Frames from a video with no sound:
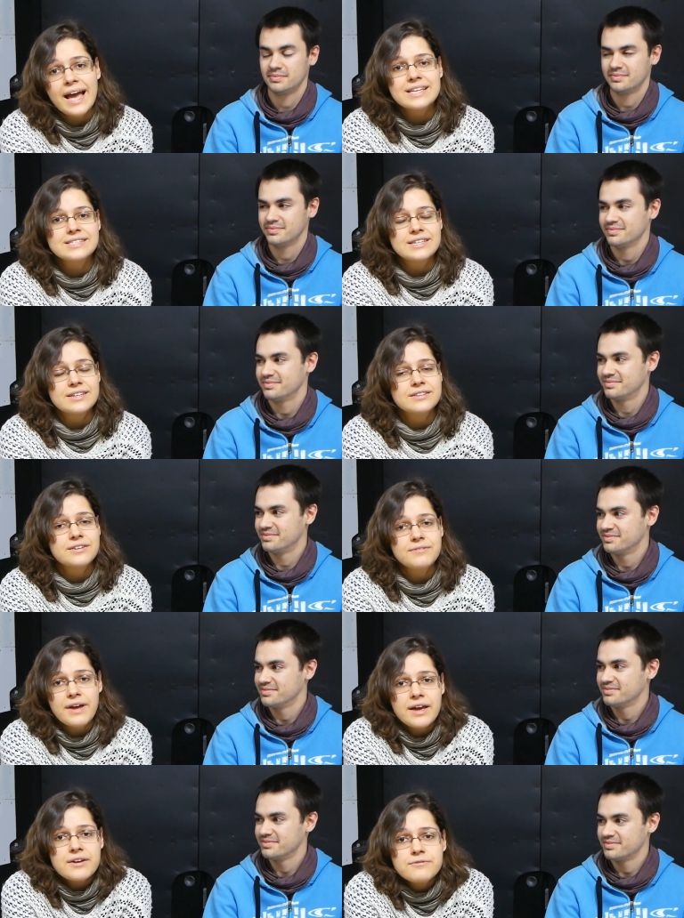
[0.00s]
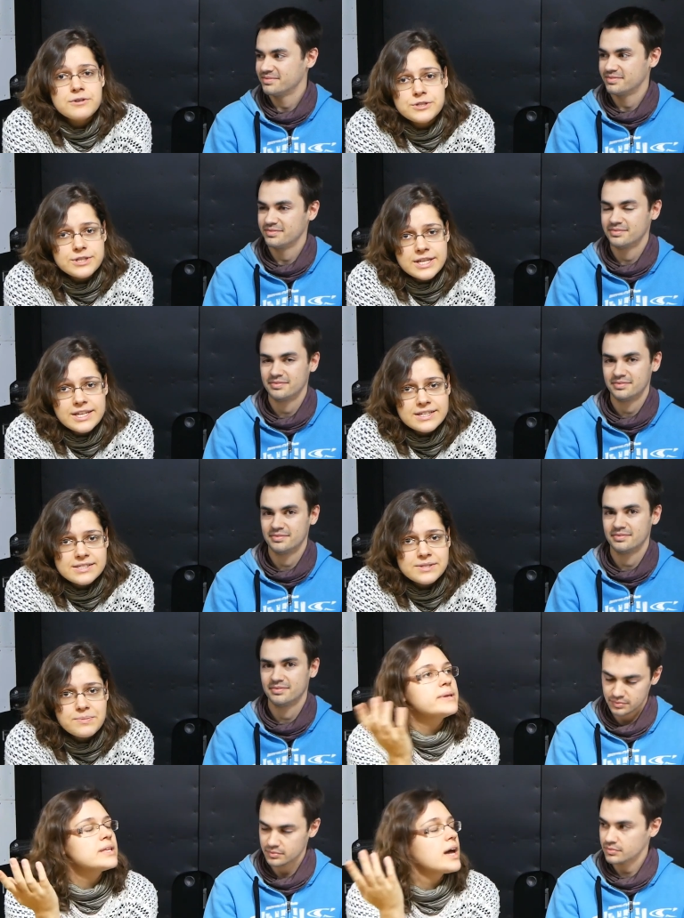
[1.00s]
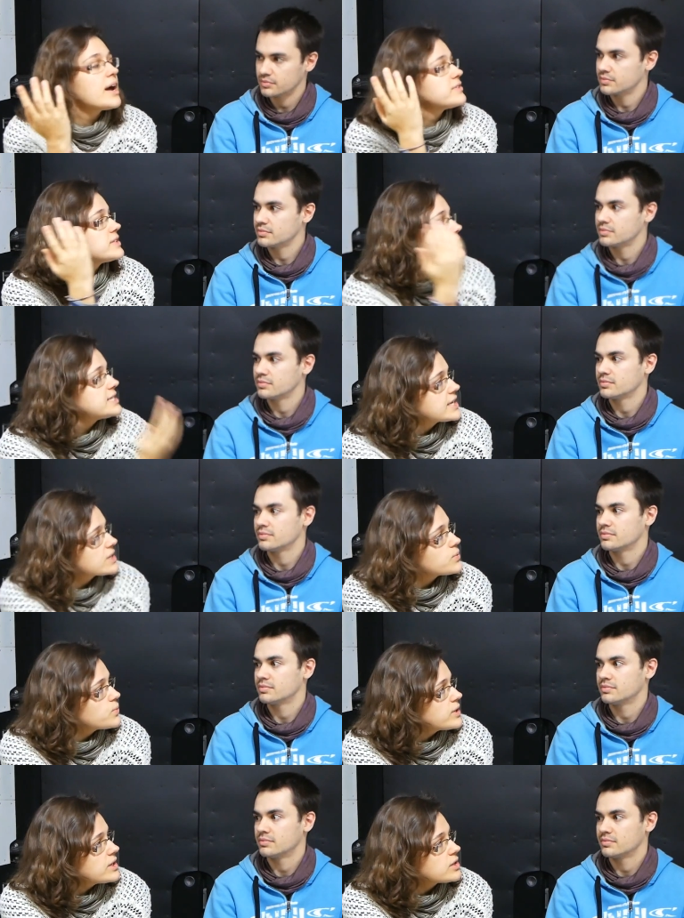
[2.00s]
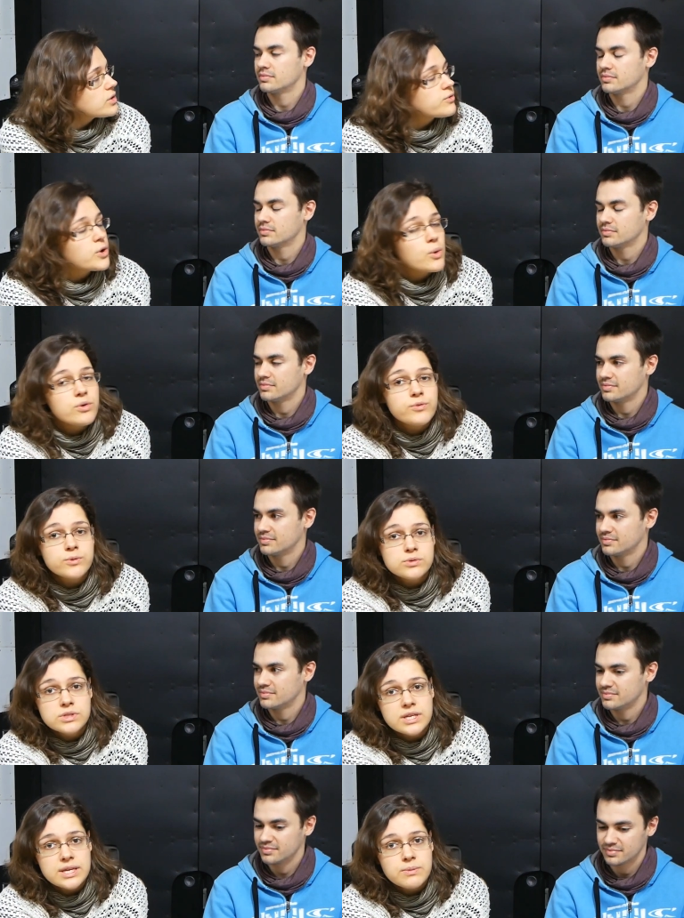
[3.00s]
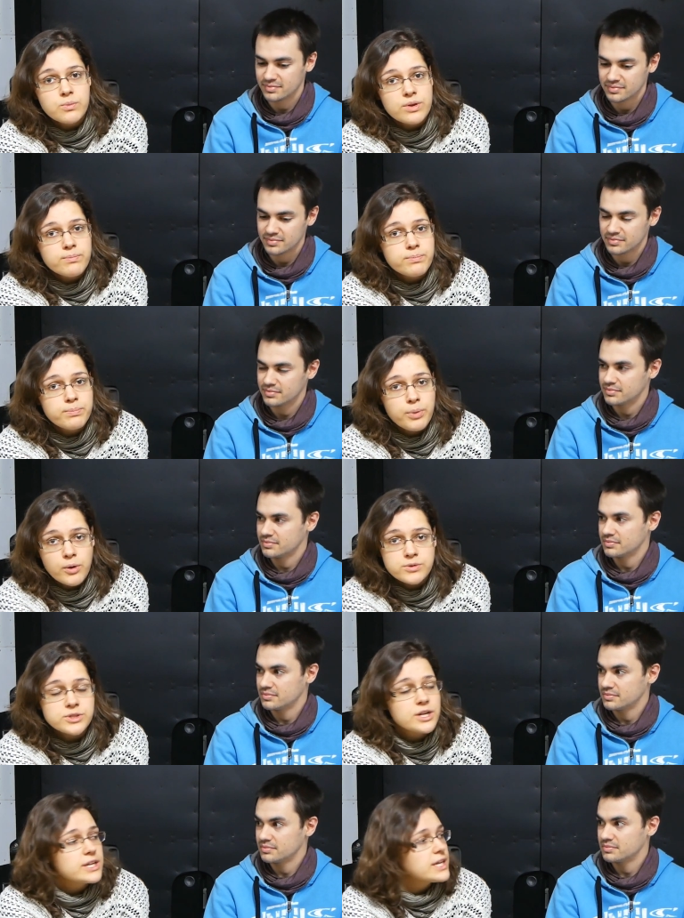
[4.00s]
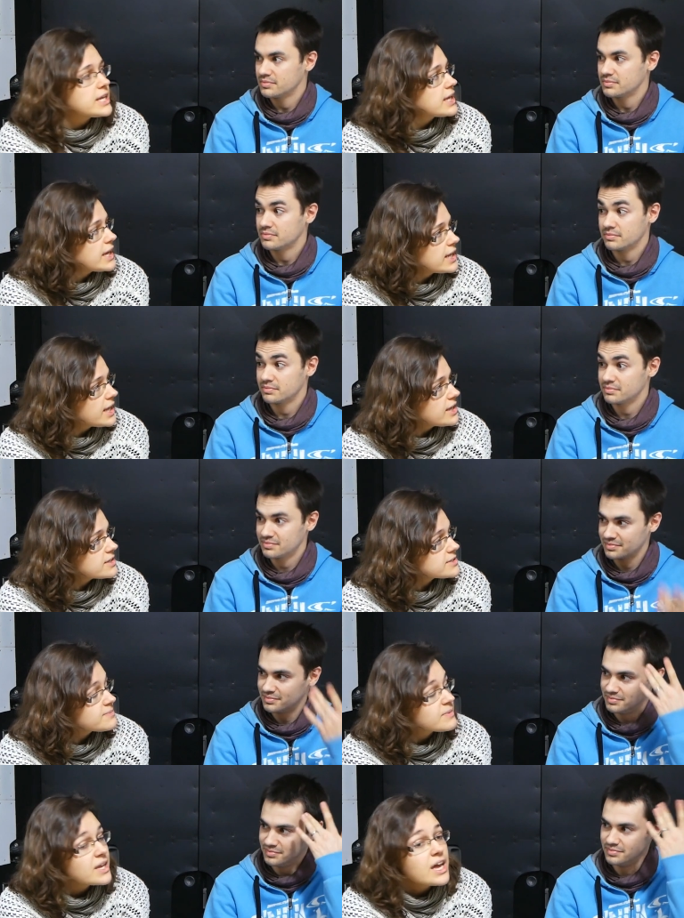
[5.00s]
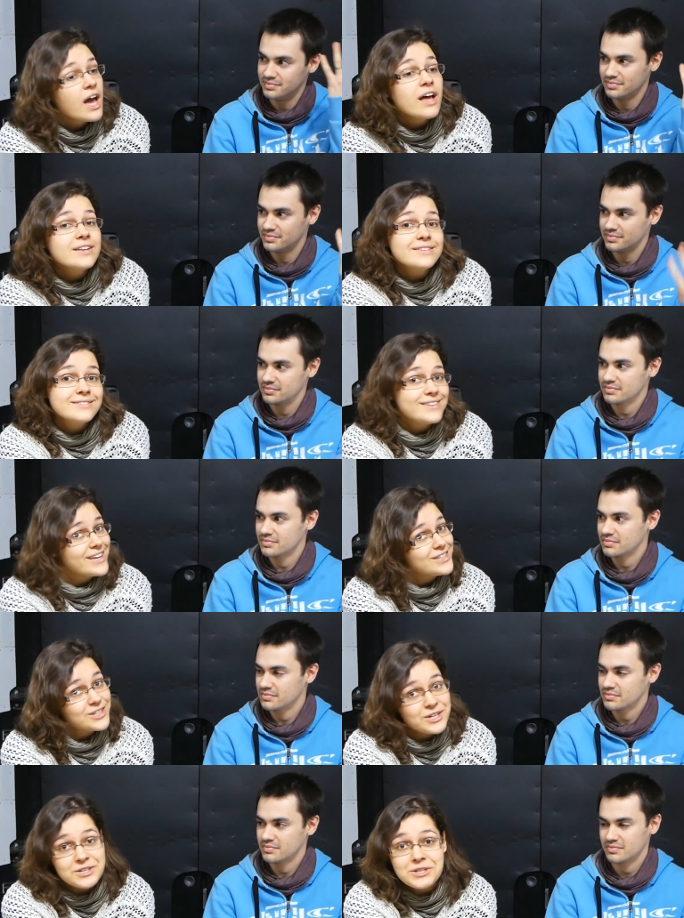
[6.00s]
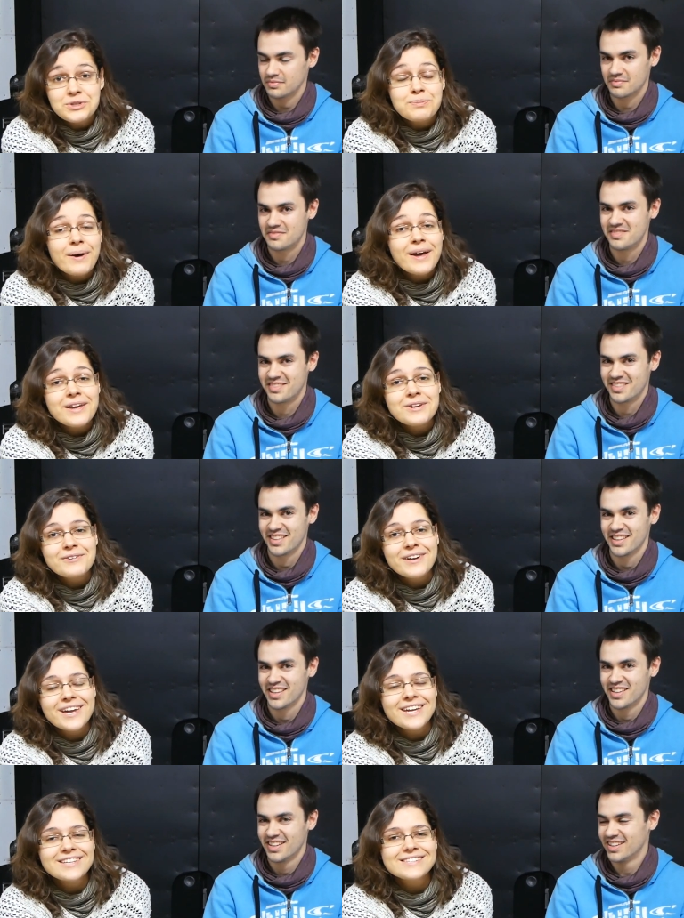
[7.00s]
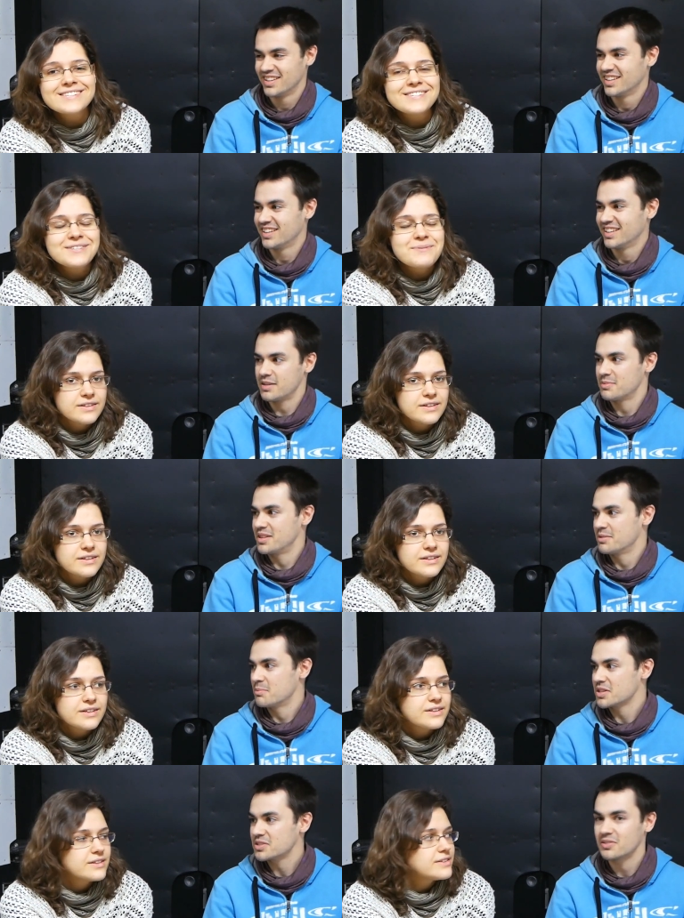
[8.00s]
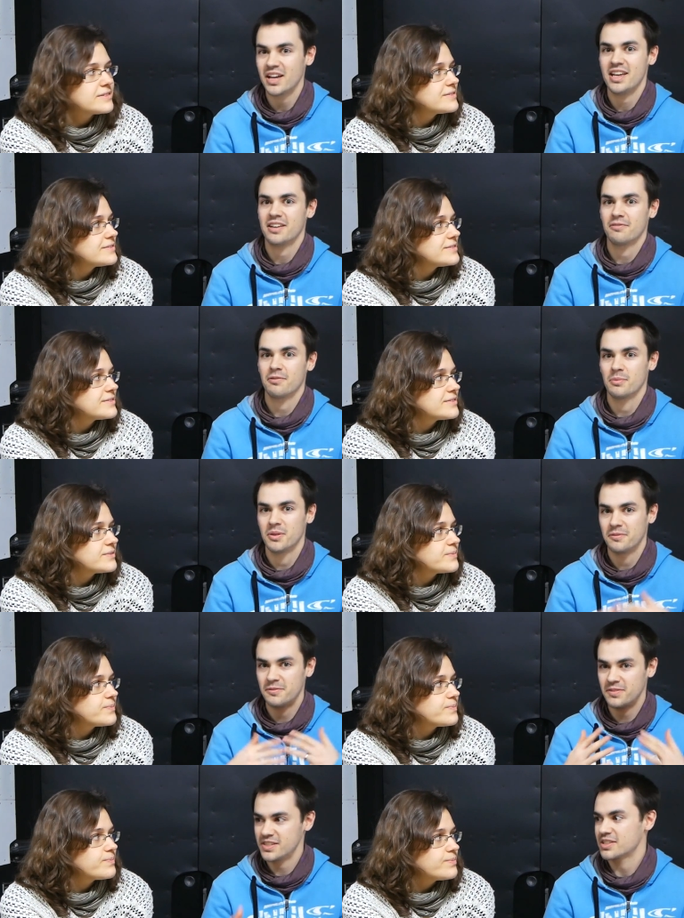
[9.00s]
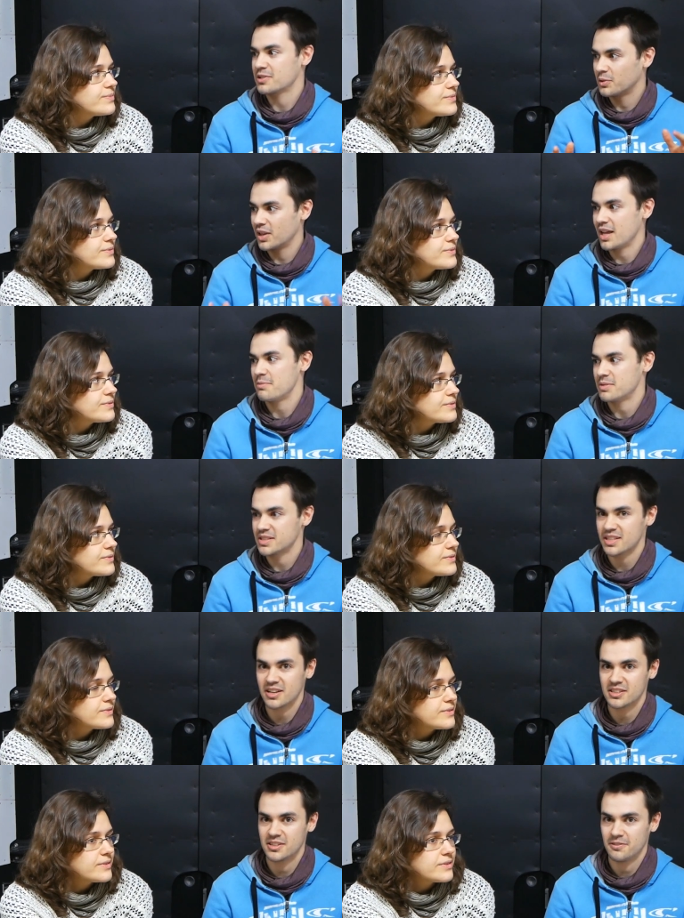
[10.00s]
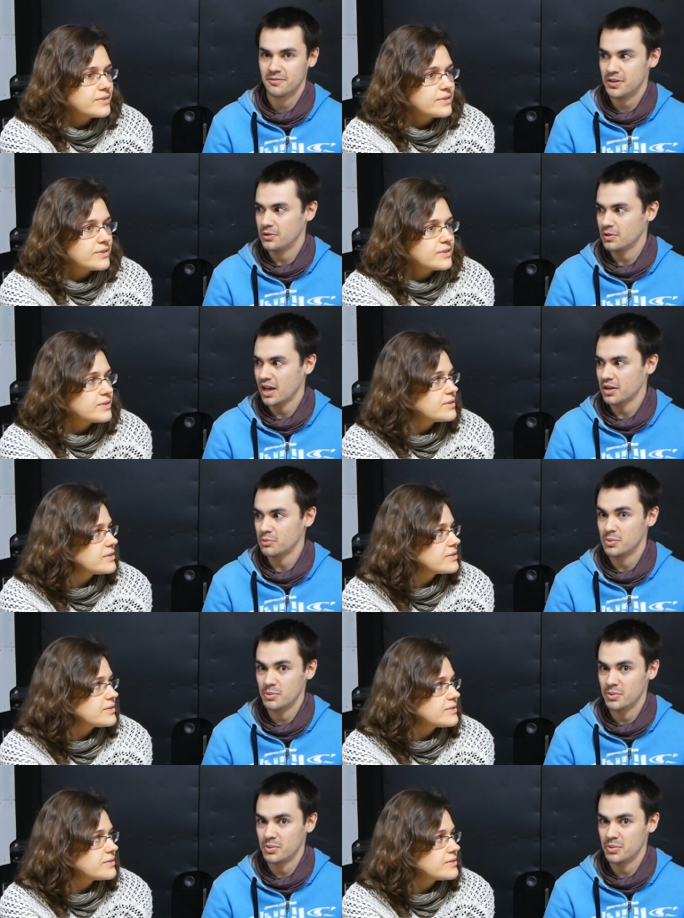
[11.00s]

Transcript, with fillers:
Speaker 1: taxing the van conversion is. I mean, after the second week of going full steam, we both started getting headaches.
Speaker 2: Mm.
Speaker 1: They turned into migraines.
Speaker 2: And I mean, the muscle ache from the physical labor started to feel like